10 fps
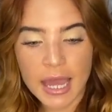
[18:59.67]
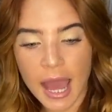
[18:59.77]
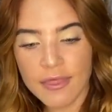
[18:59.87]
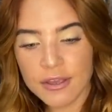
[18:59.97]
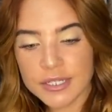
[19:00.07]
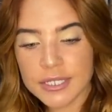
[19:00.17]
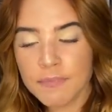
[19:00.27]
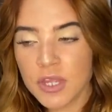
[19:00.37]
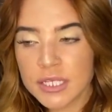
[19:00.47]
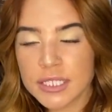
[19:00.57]
there's
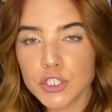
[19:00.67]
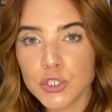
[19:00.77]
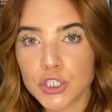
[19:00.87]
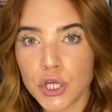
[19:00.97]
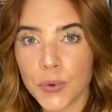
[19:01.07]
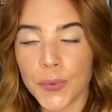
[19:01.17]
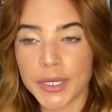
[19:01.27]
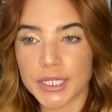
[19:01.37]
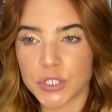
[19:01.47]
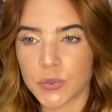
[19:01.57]
some things that you should know
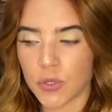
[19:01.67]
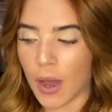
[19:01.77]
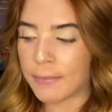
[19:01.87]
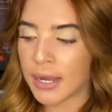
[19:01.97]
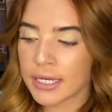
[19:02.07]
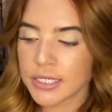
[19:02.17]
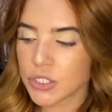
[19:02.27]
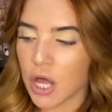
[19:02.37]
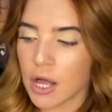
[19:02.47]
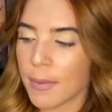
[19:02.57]
going into it though. I'm not going to
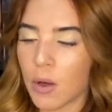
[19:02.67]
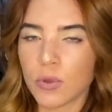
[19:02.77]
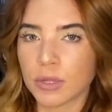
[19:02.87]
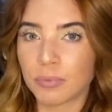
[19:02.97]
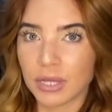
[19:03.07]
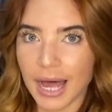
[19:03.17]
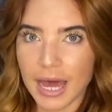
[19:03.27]
talk about what the plot